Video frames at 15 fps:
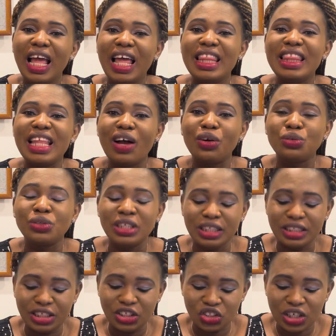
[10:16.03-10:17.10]
Now
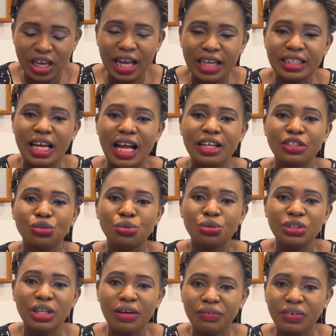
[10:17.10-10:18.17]
the child has grown,
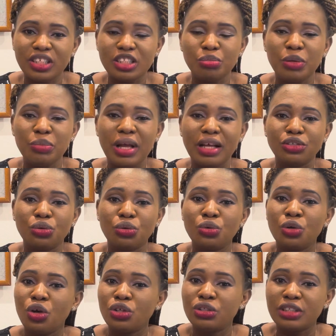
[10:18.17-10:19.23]
that first baby has grown,
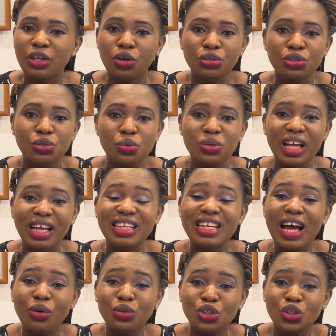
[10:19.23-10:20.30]
secondary school
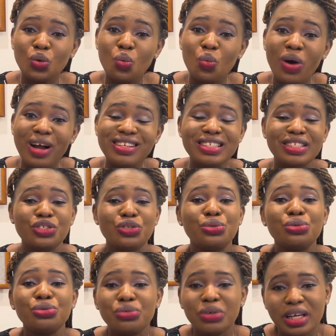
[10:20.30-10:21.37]
now she wants
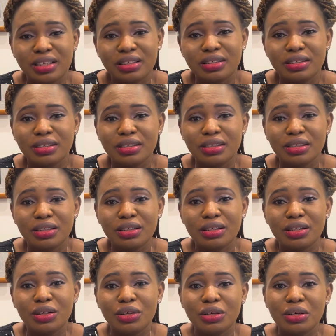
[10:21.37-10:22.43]
children.
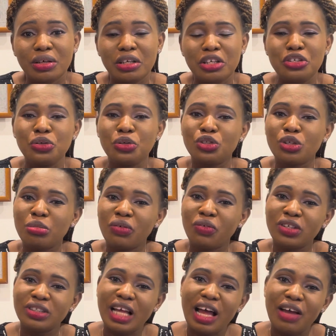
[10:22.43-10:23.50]
You know, some of
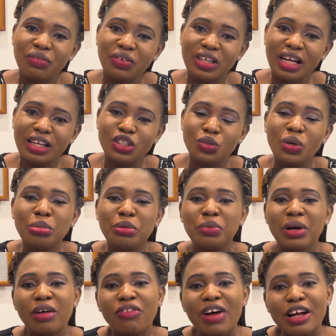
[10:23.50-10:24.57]
us are Africans. When people
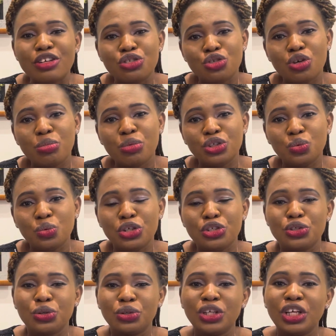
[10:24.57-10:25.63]
have asked you so much
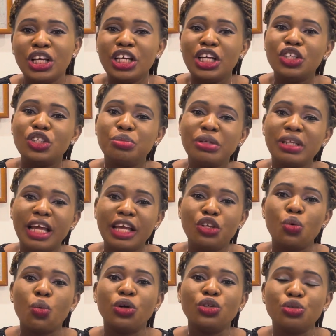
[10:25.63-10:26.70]
question, it will be like you
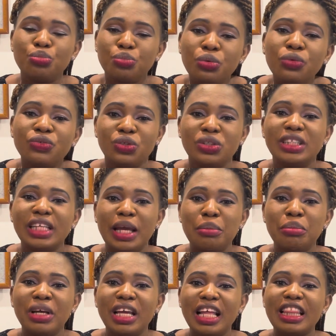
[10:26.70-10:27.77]
want to prove to them
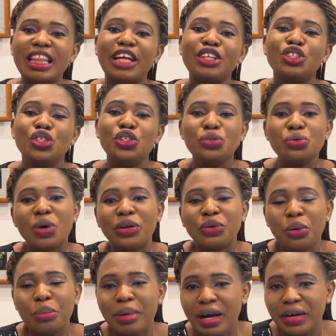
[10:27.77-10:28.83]
that you are
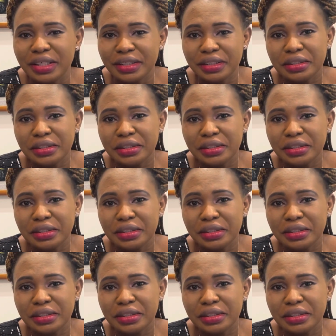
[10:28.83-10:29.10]
not barren.